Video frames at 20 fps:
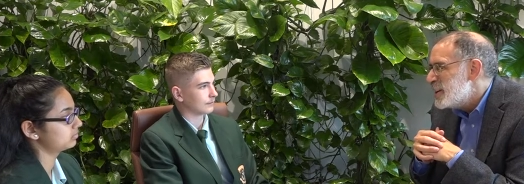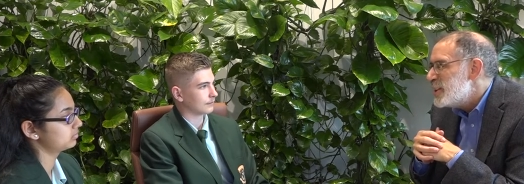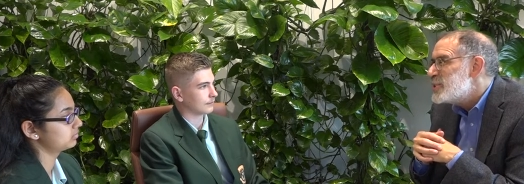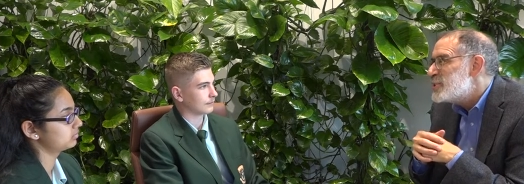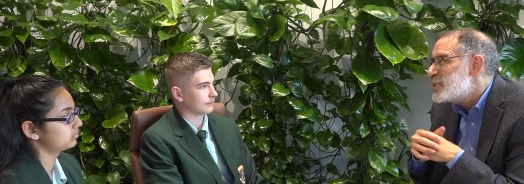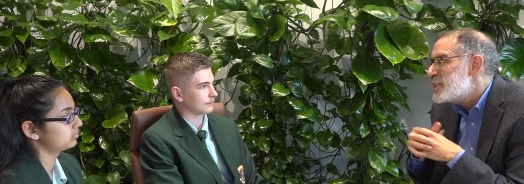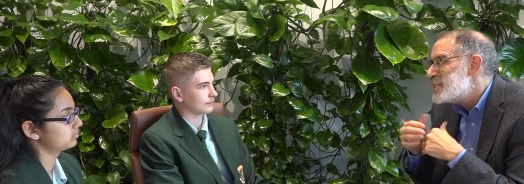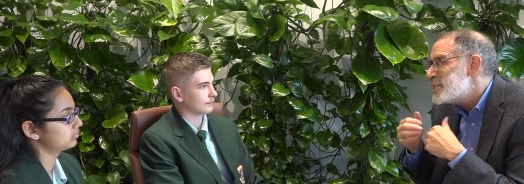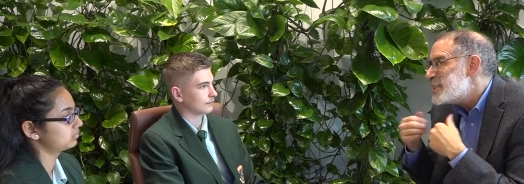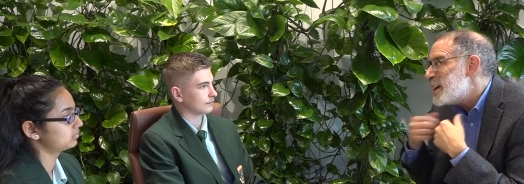
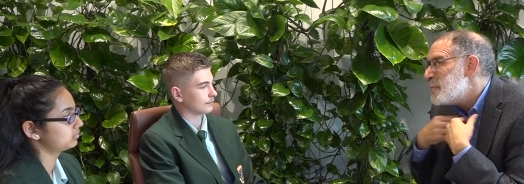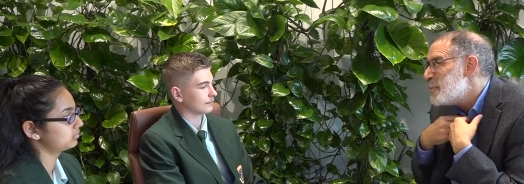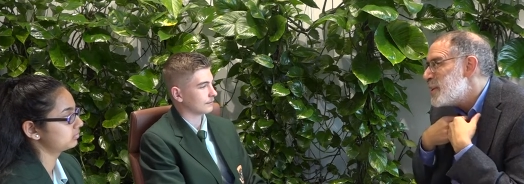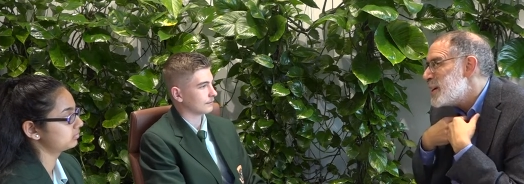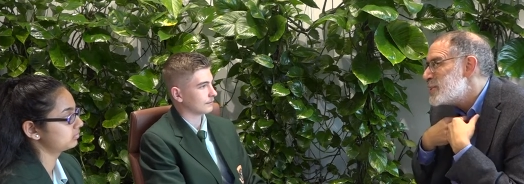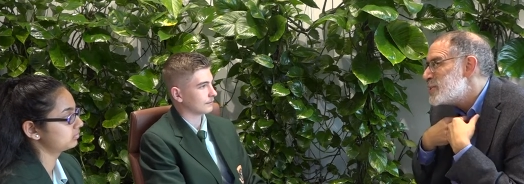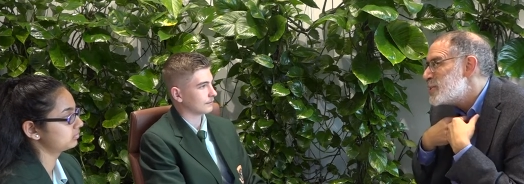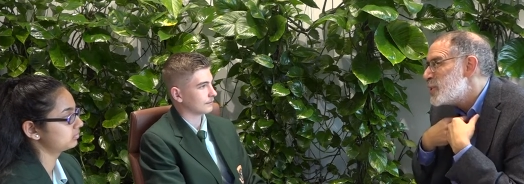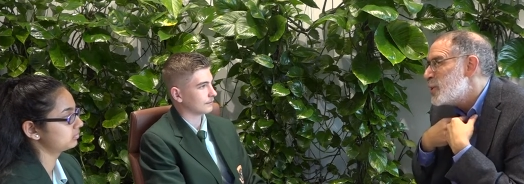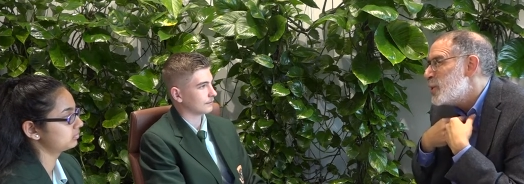Speaker 1: So in some
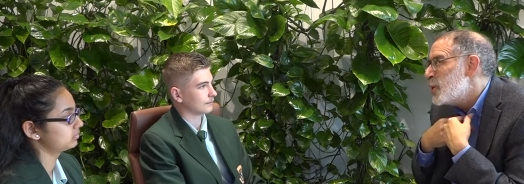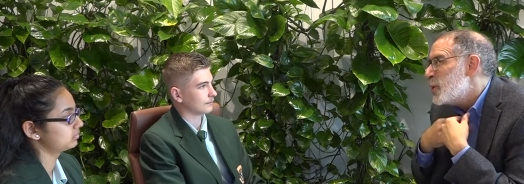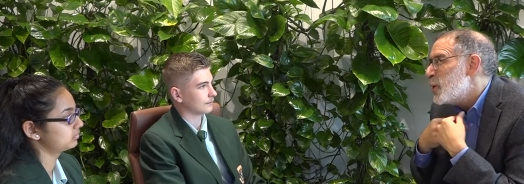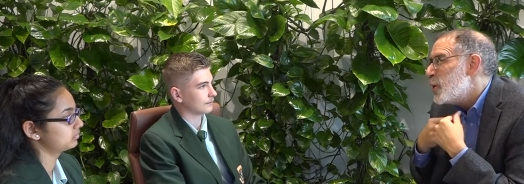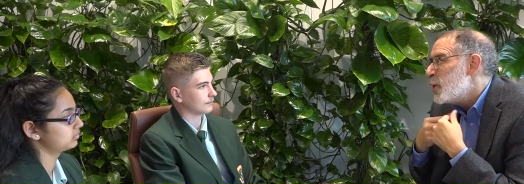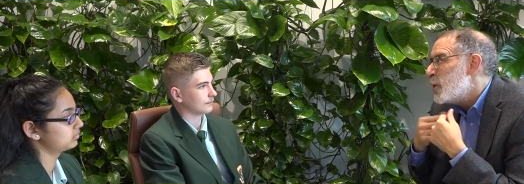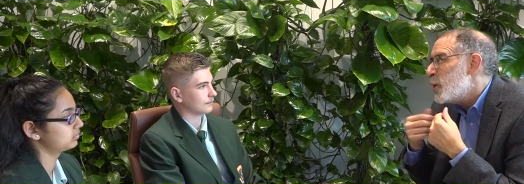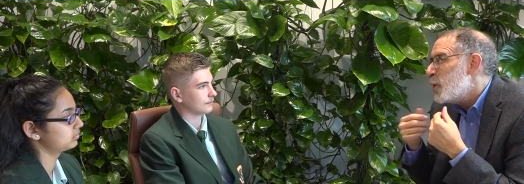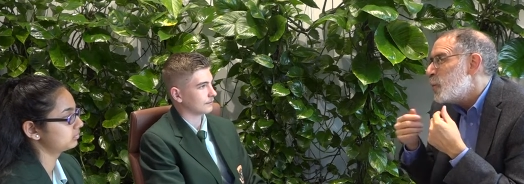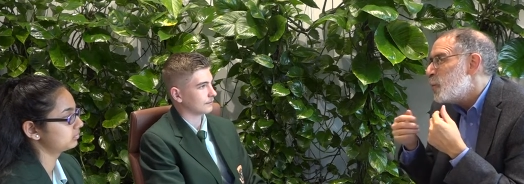ways,
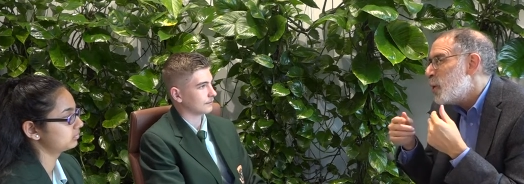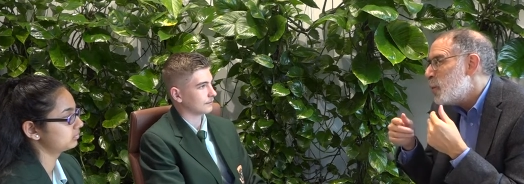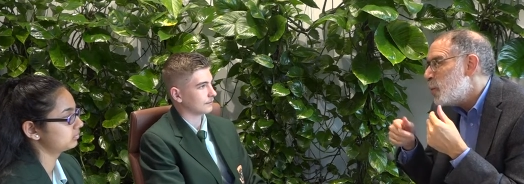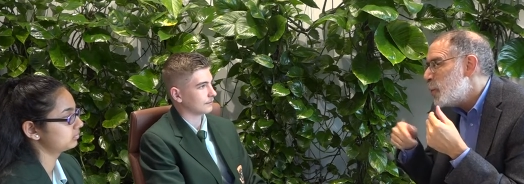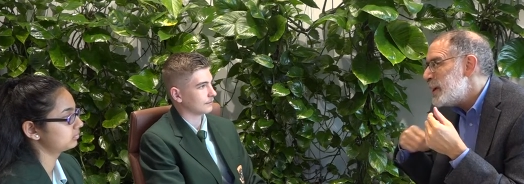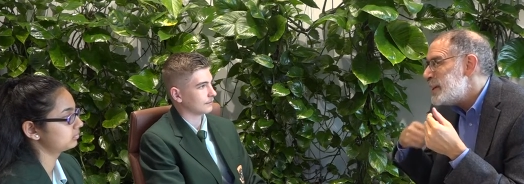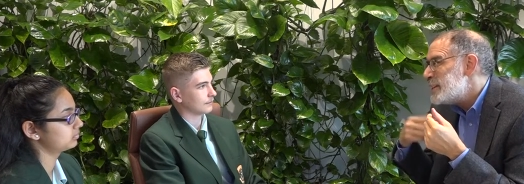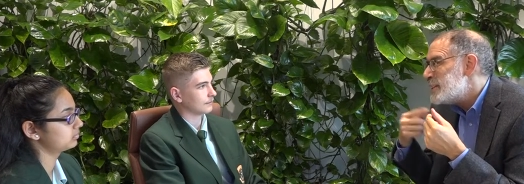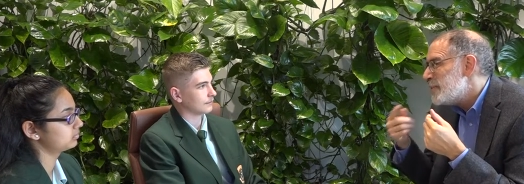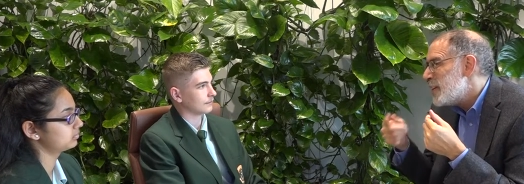when
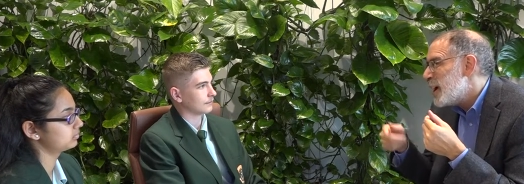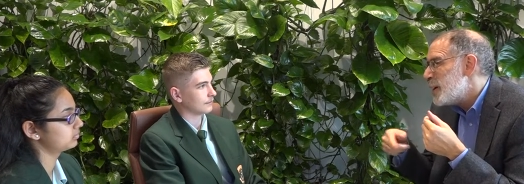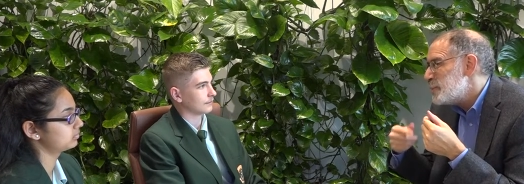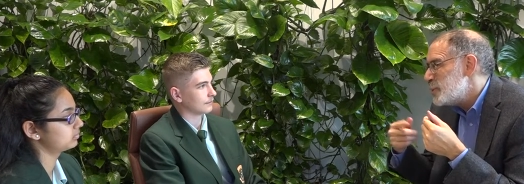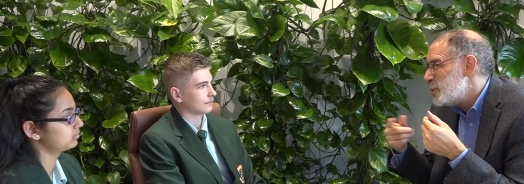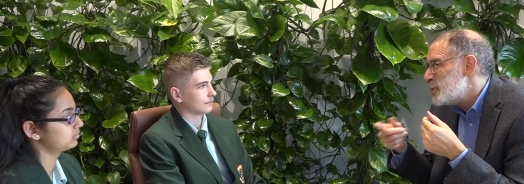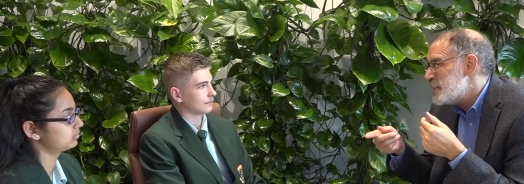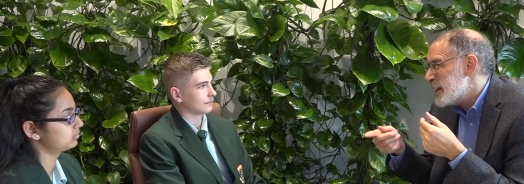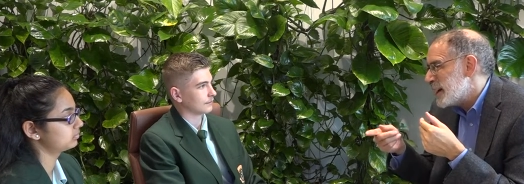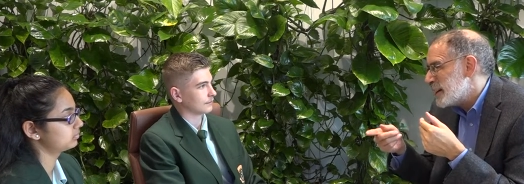we develop
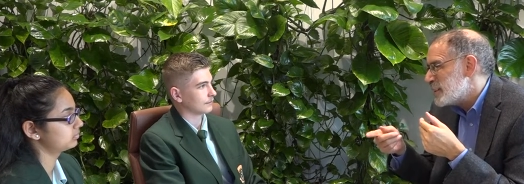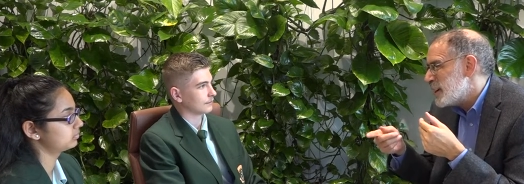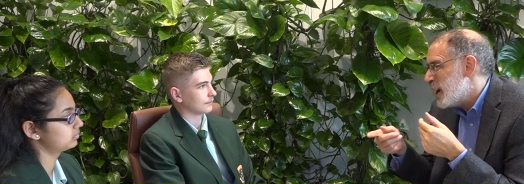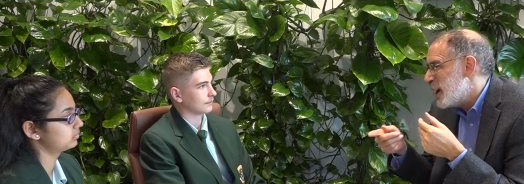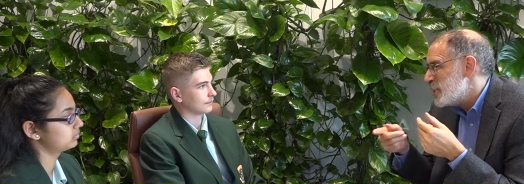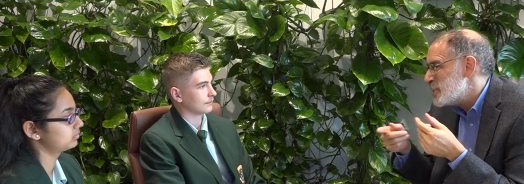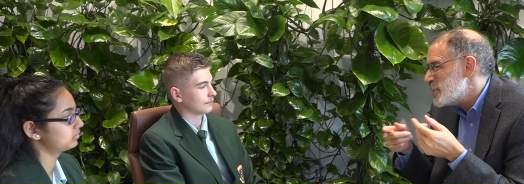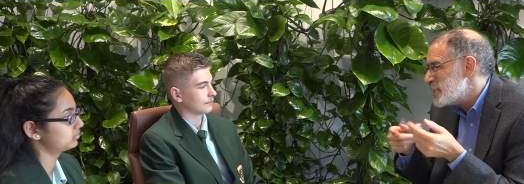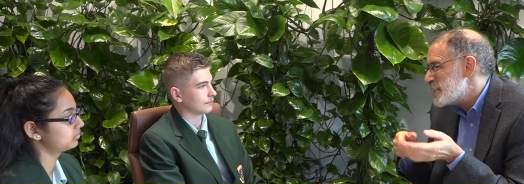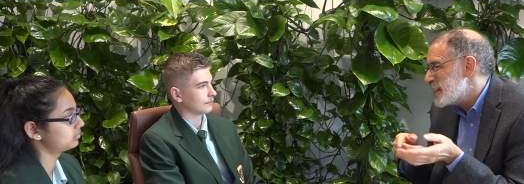new
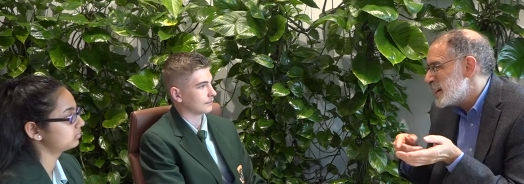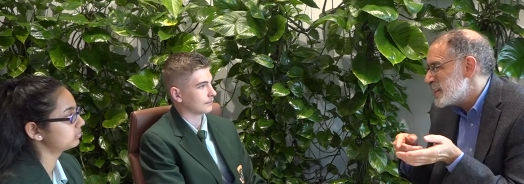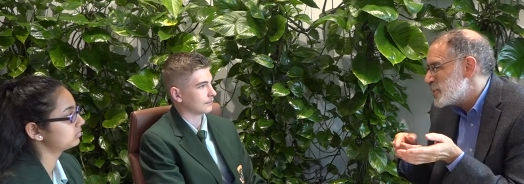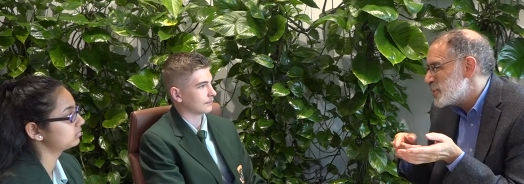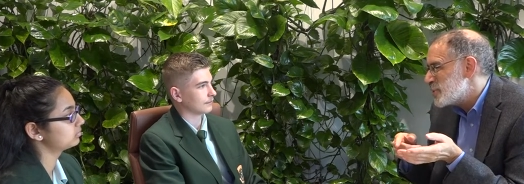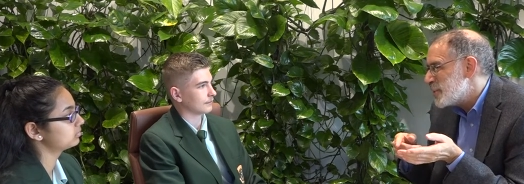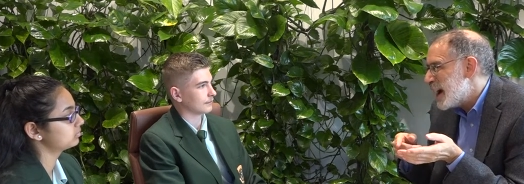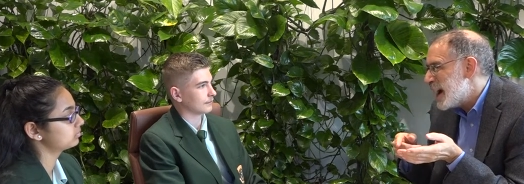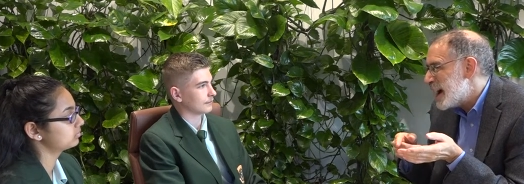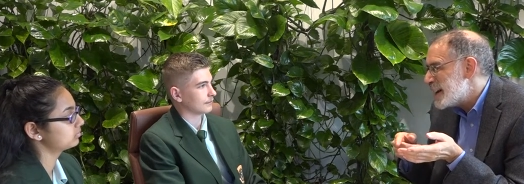technologies like
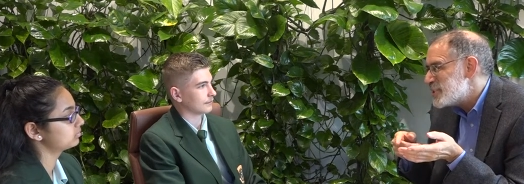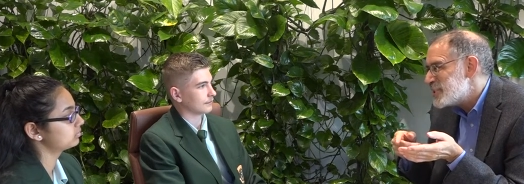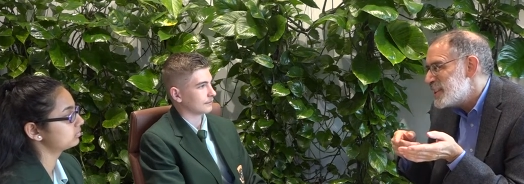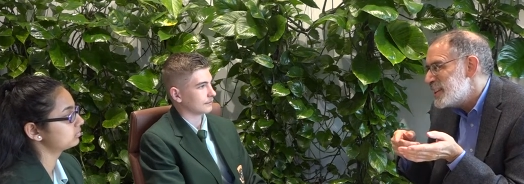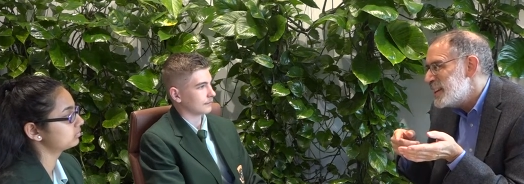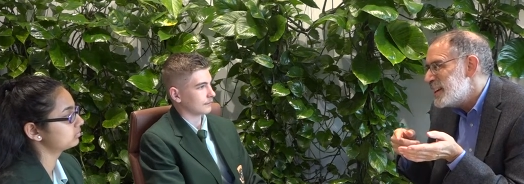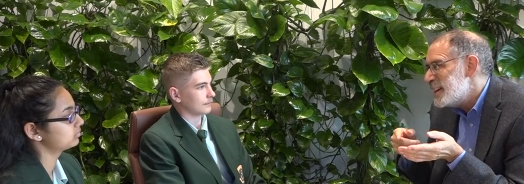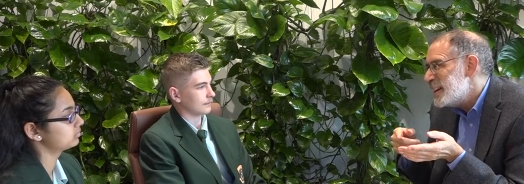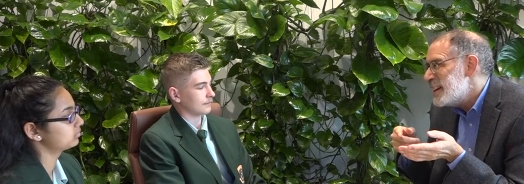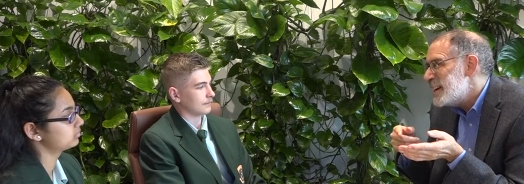Scratch,
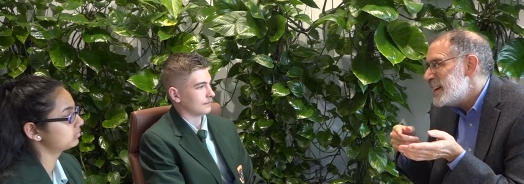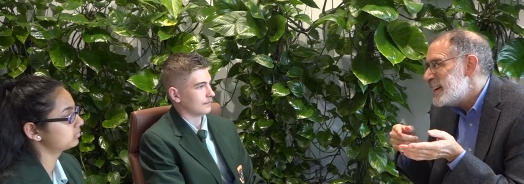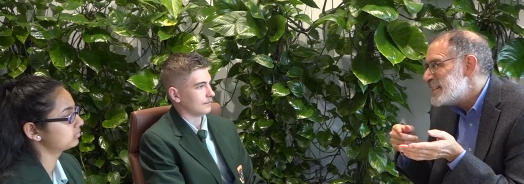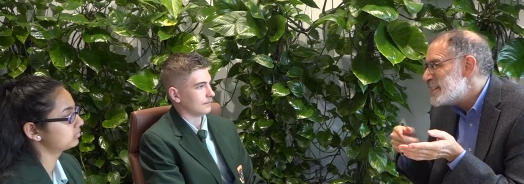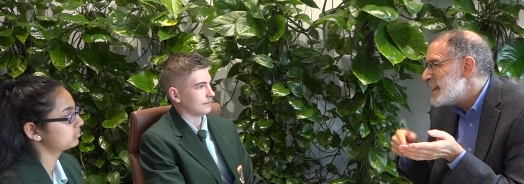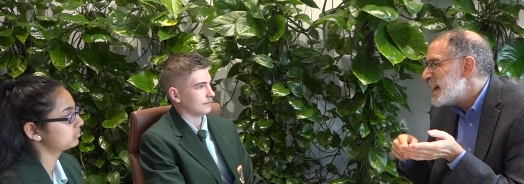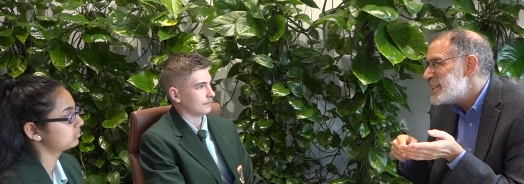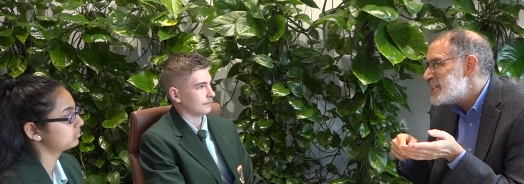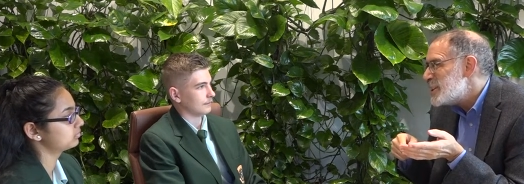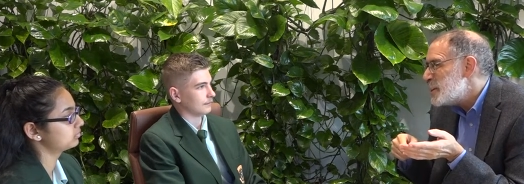it's
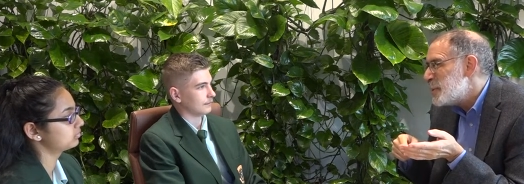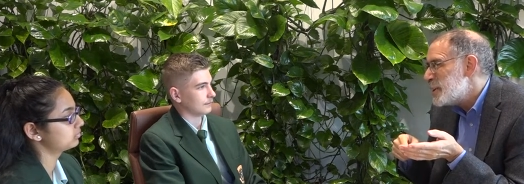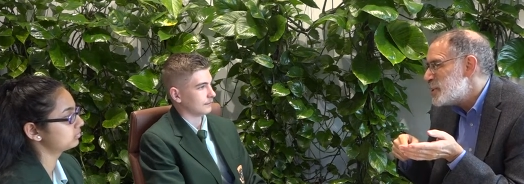not so